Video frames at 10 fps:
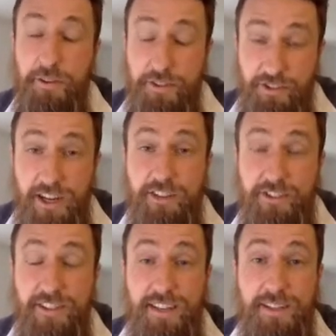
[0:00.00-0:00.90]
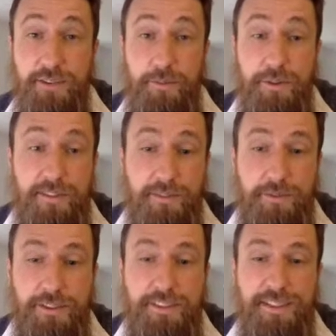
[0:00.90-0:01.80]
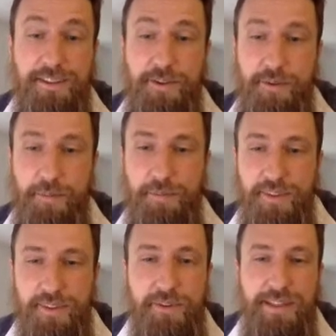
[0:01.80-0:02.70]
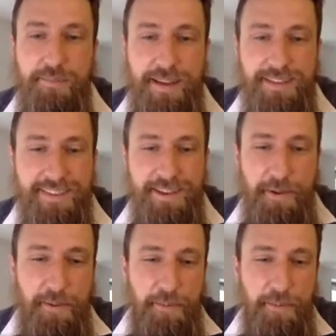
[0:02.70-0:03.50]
You can charge that with this inverter. That's really amazing.